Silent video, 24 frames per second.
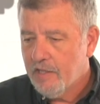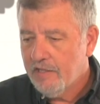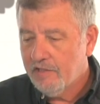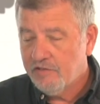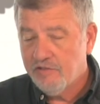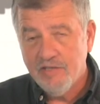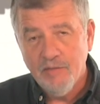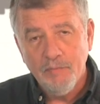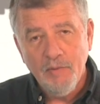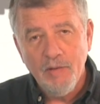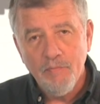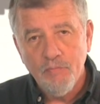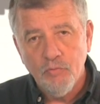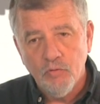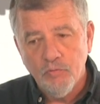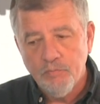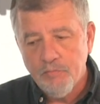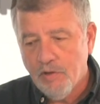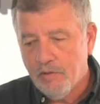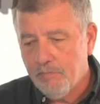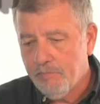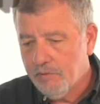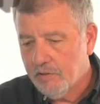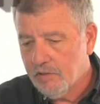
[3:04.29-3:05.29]

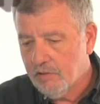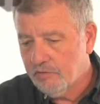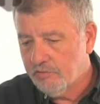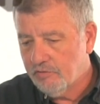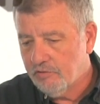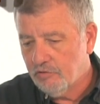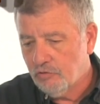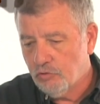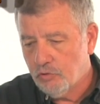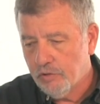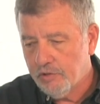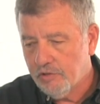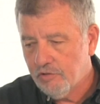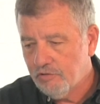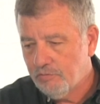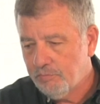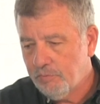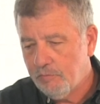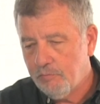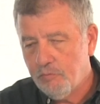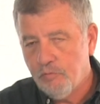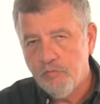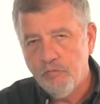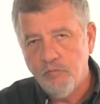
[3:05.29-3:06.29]
Semi-bullpup because the trigger has
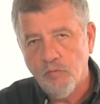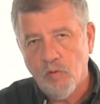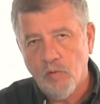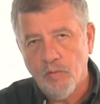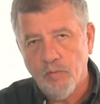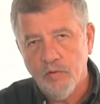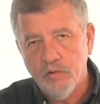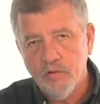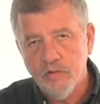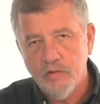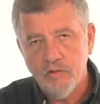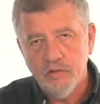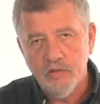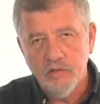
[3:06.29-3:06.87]
been moved forward,